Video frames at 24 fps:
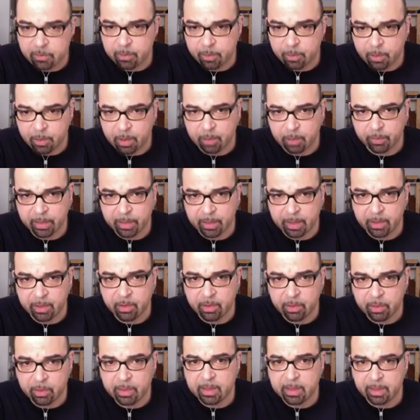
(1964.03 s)
Broadway, I
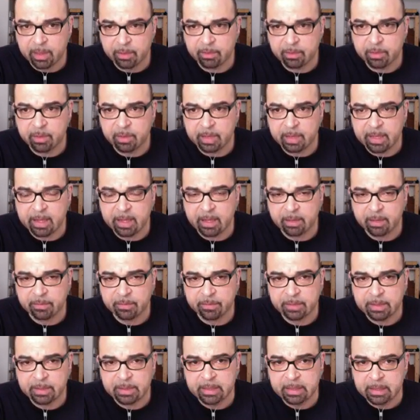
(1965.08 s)
knew that I was going to have
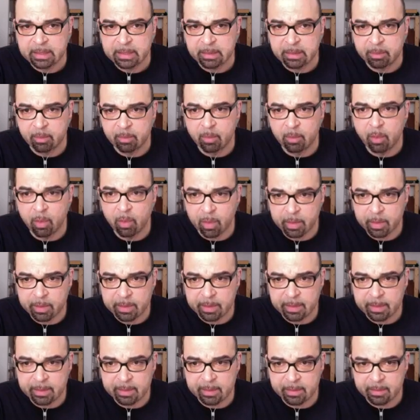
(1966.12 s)
more
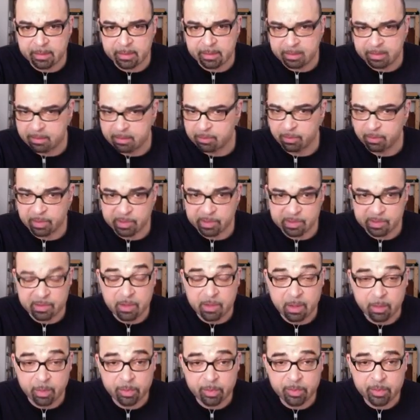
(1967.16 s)
than three
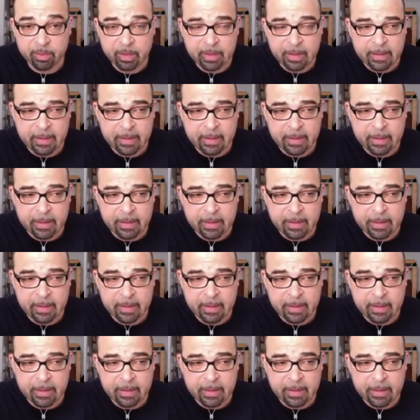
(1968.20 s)
subs.